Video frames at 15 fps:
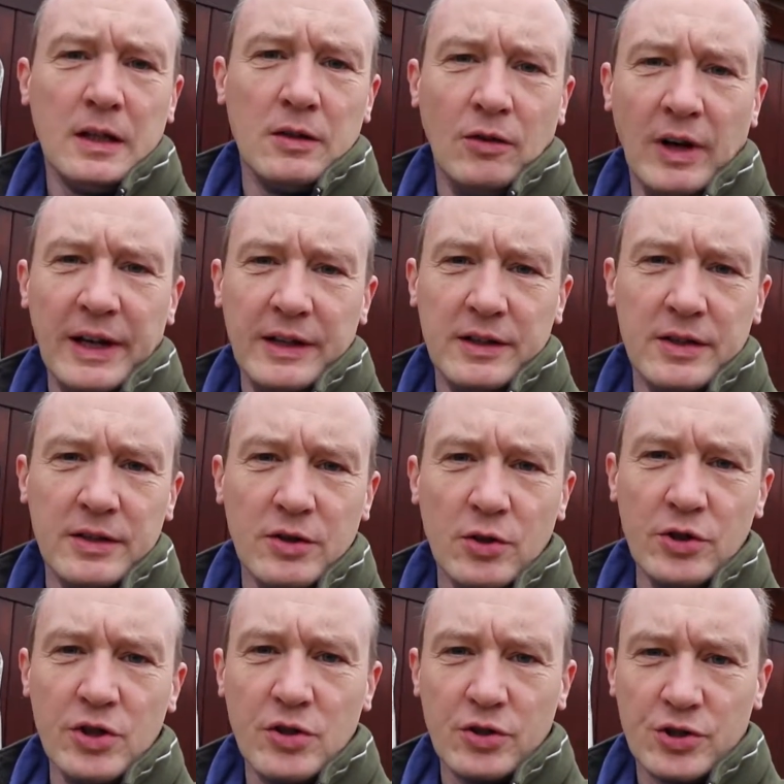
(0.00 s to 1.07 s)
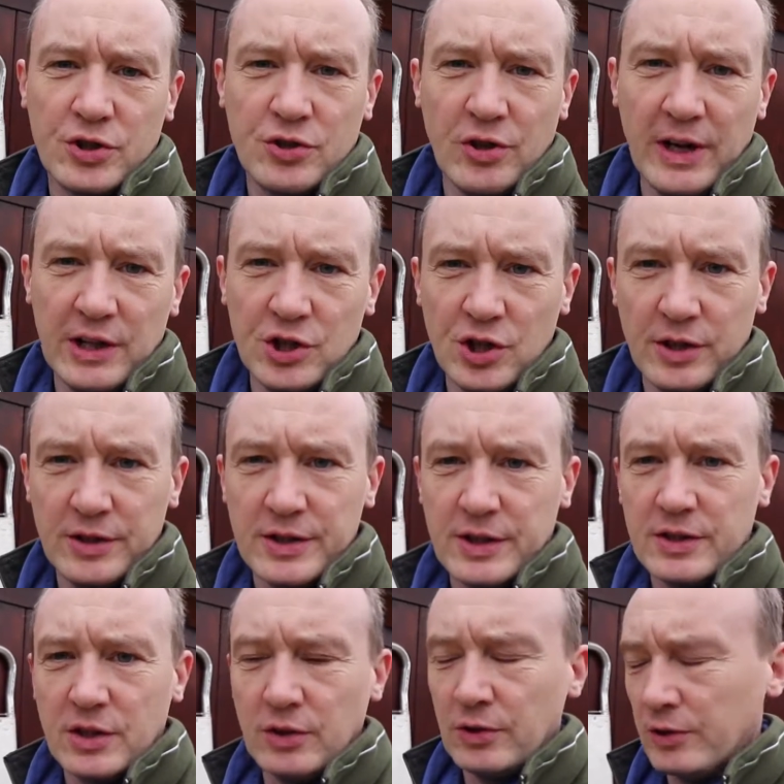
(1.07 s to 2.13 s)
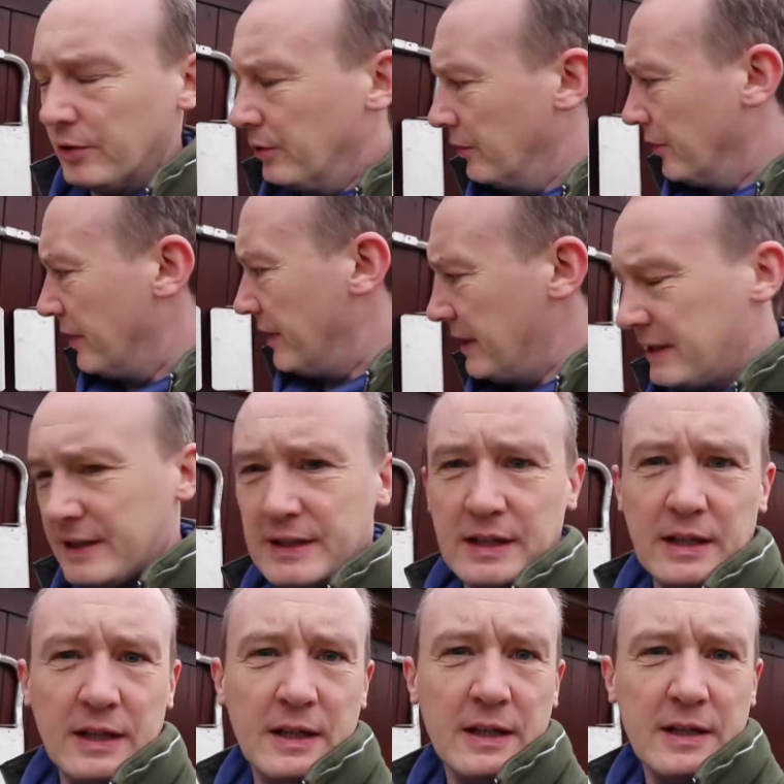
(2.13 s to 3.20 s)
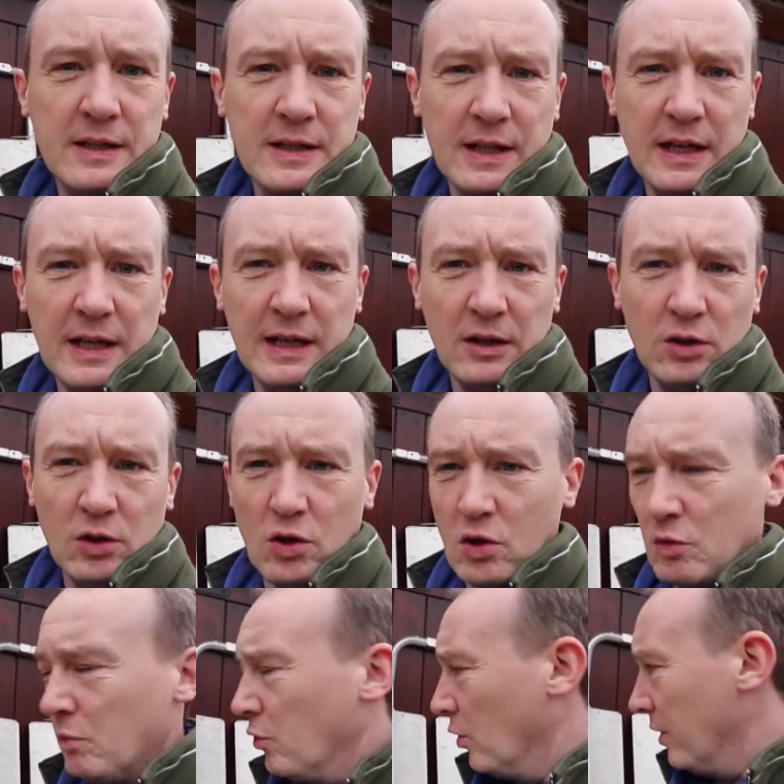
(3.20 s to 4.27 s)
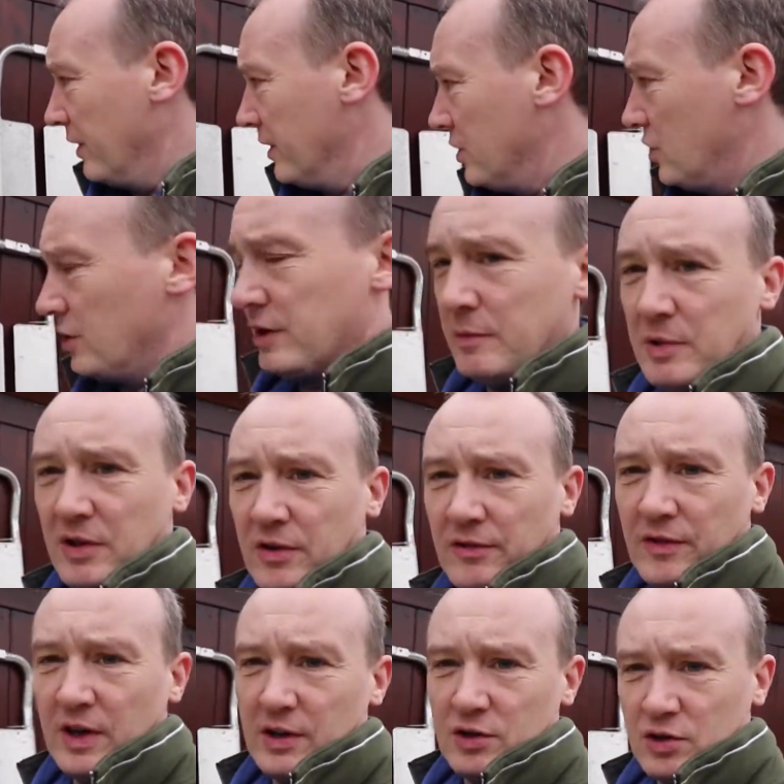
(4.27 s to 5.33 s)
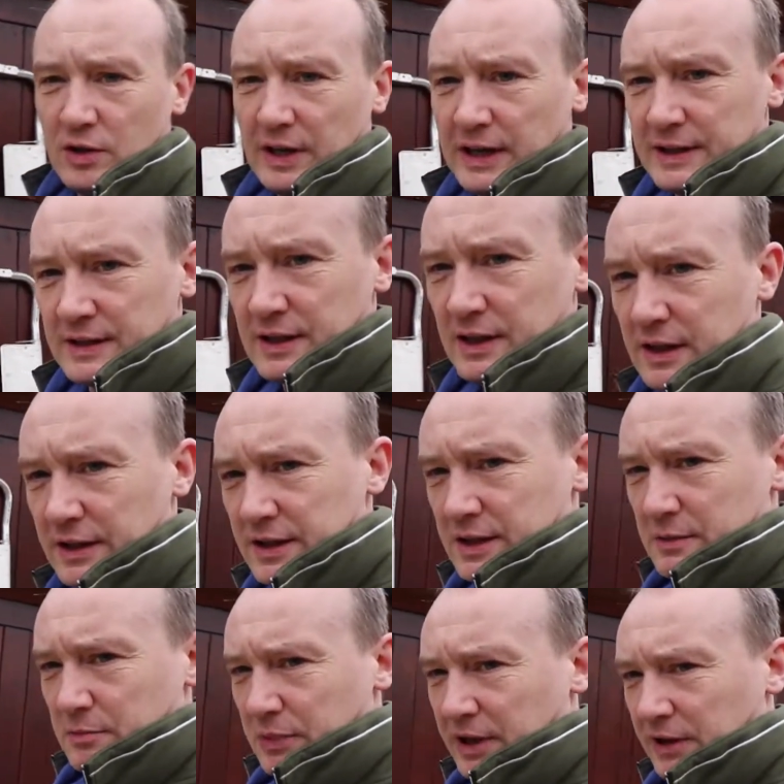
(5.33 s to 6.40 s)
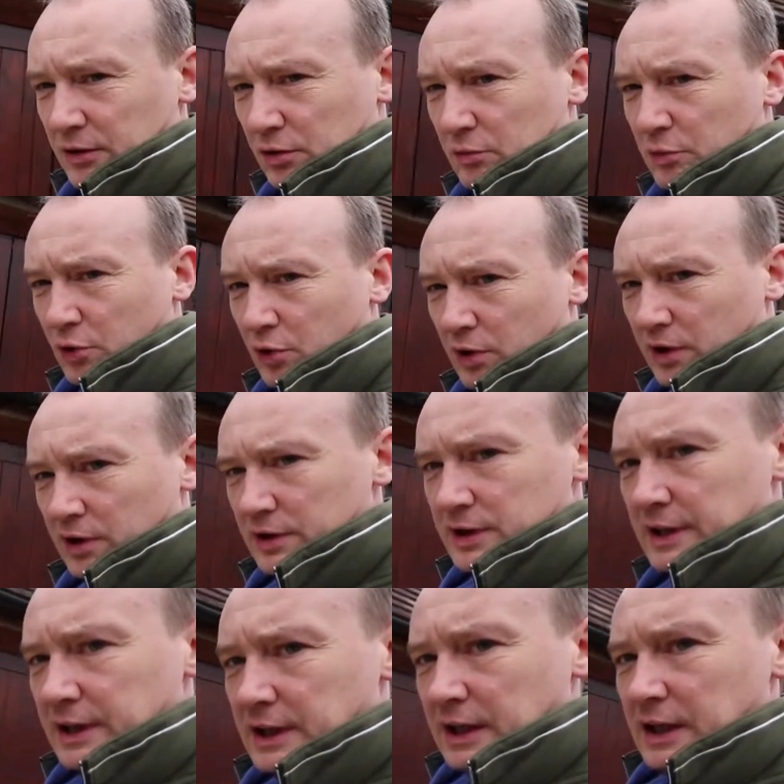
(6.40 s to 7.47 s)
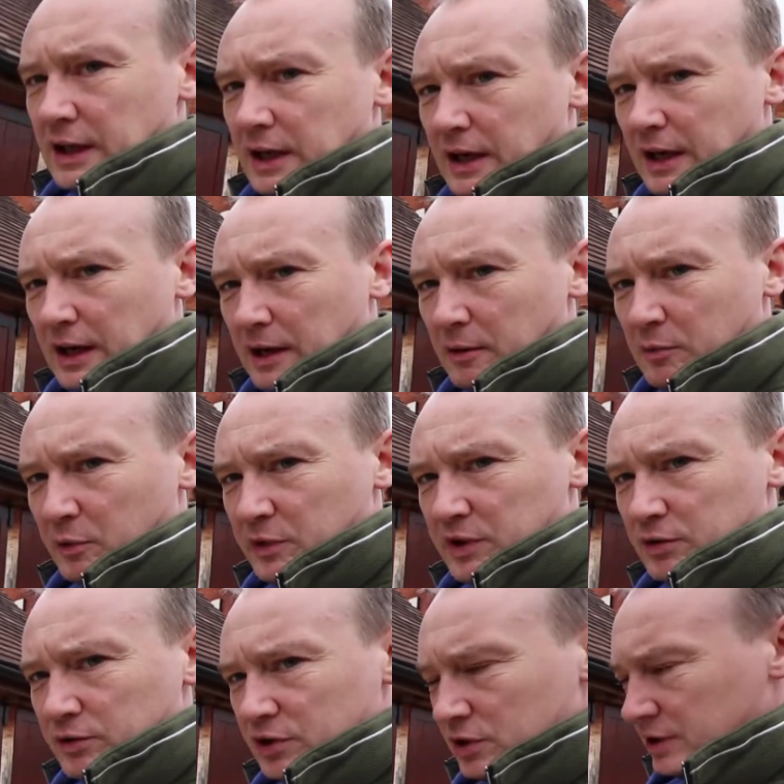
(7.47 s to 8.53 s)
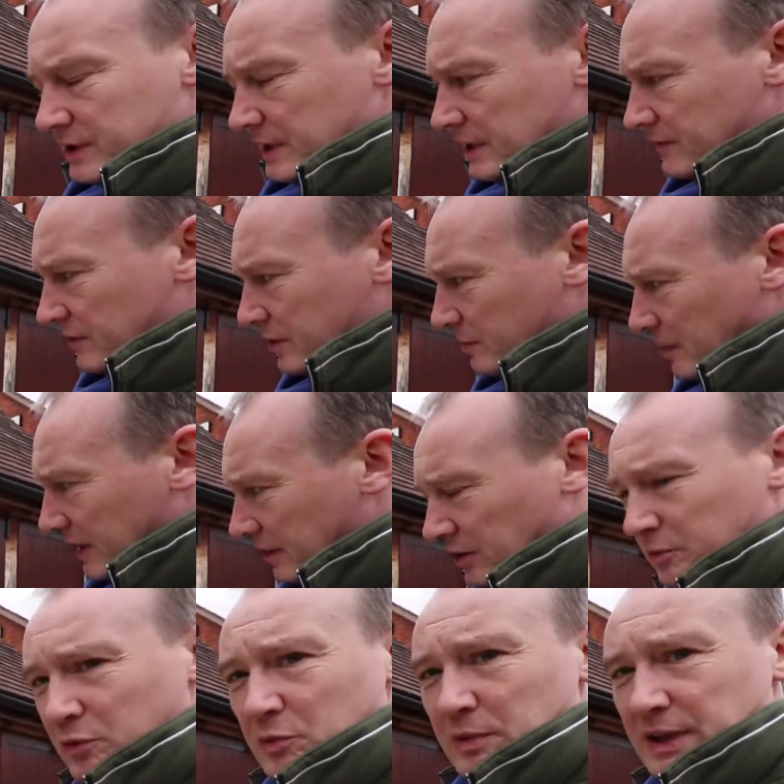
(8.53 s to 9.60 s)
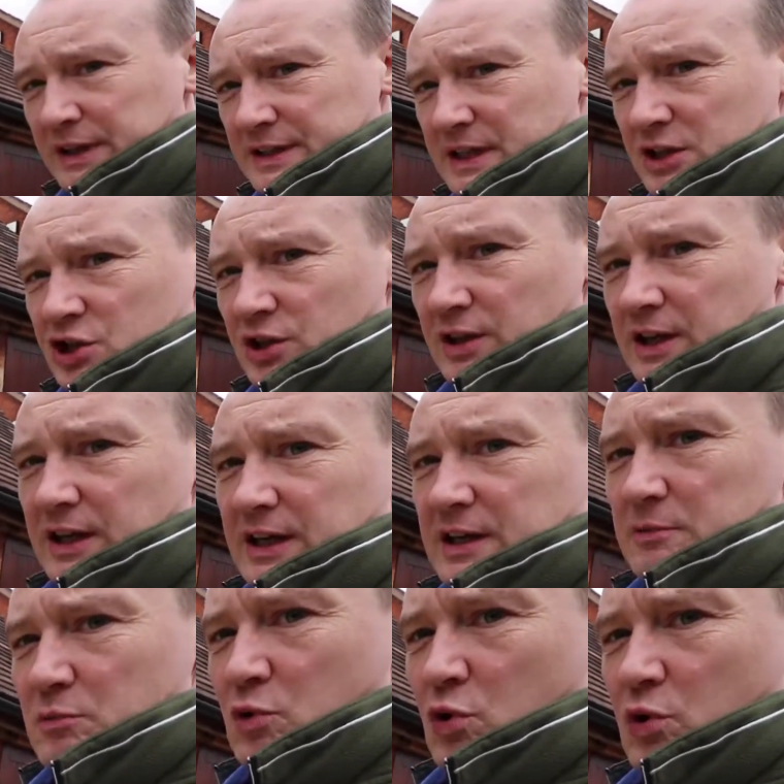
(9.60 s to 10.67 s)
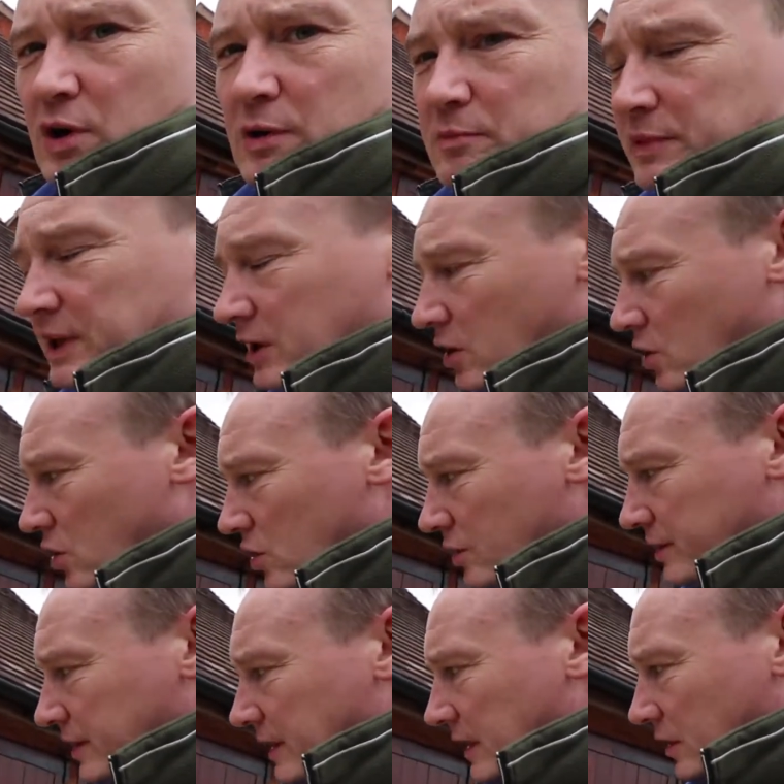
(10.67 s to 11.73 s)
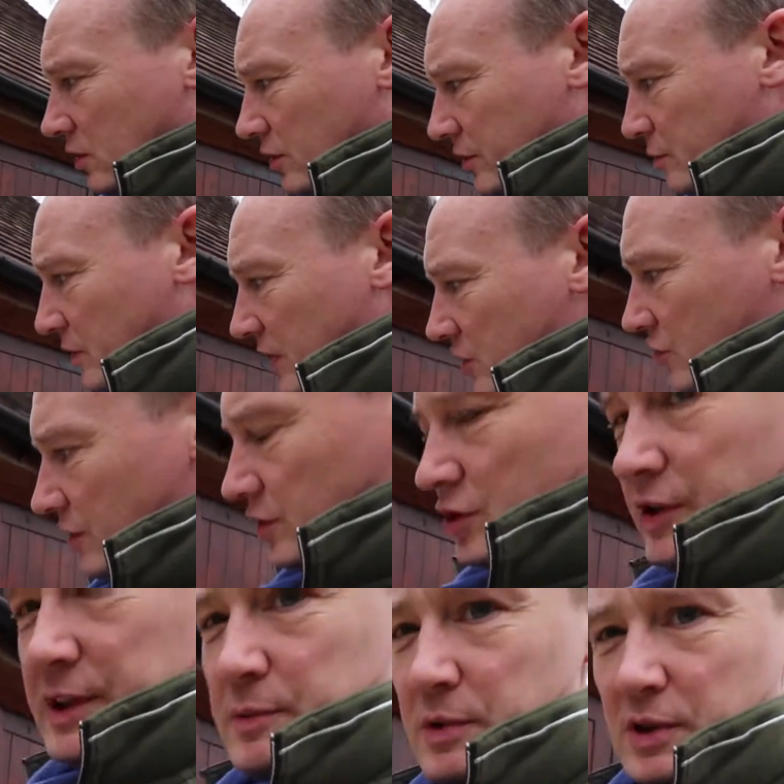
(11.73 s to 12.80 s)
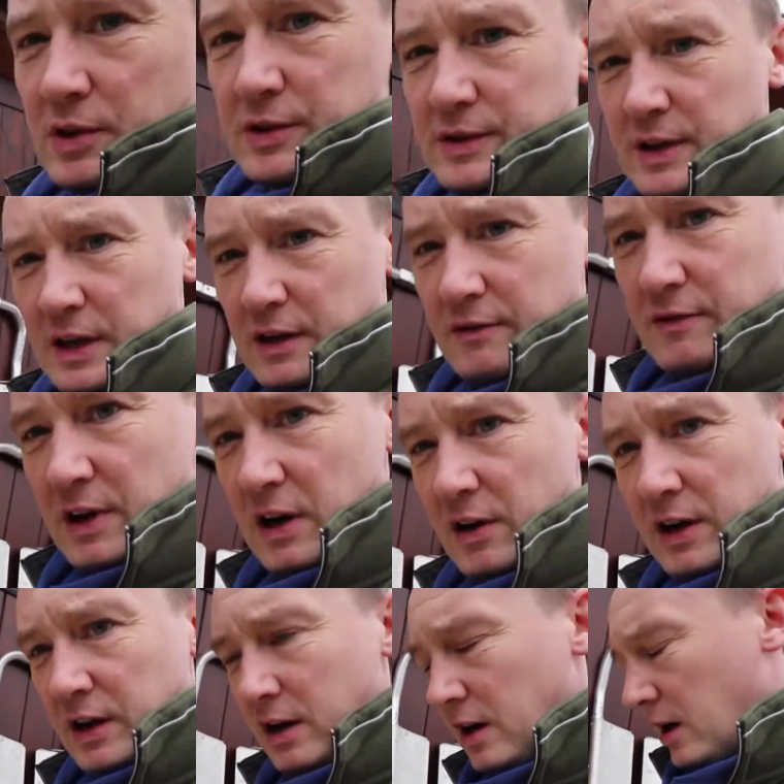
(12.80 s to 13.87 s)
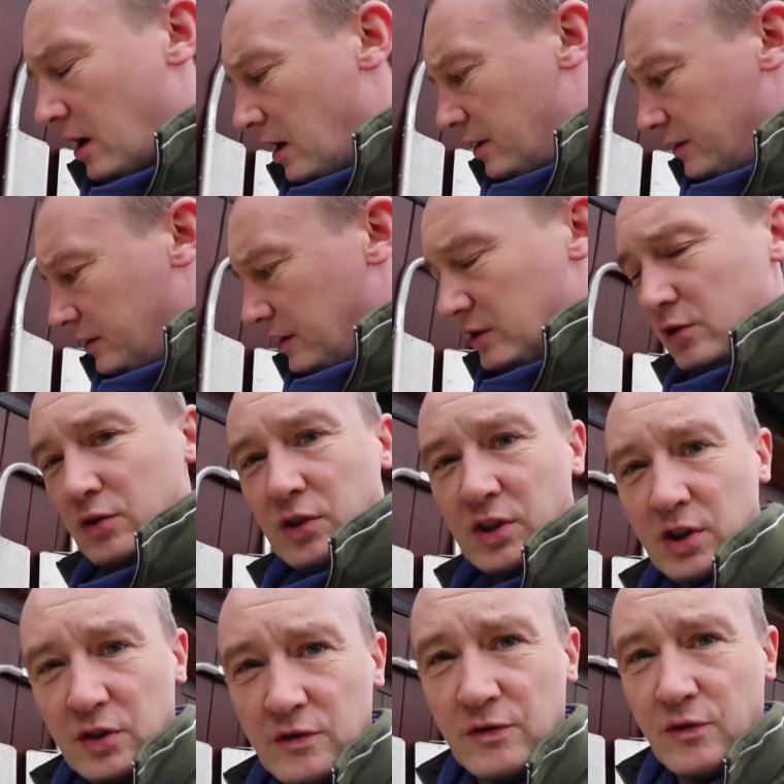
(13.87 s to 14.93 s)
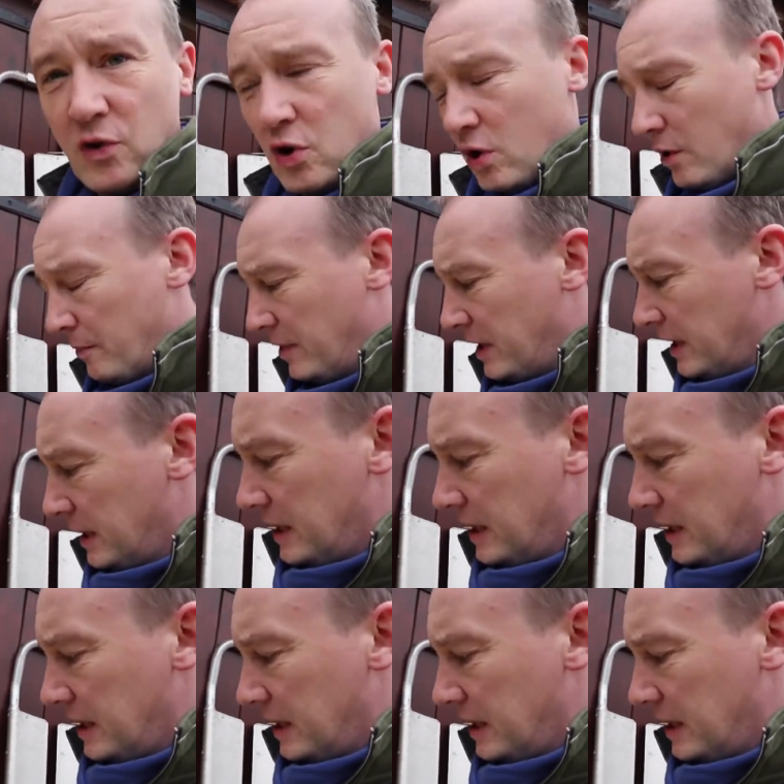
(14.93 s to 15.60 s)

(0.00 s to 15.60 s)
Right, know your stretchers. So this is a long board. This used to be referred to as a spinal board, but we don't use these for spinal immobilization anymore because they cause pressure injuries, because they're very hard and they don't conform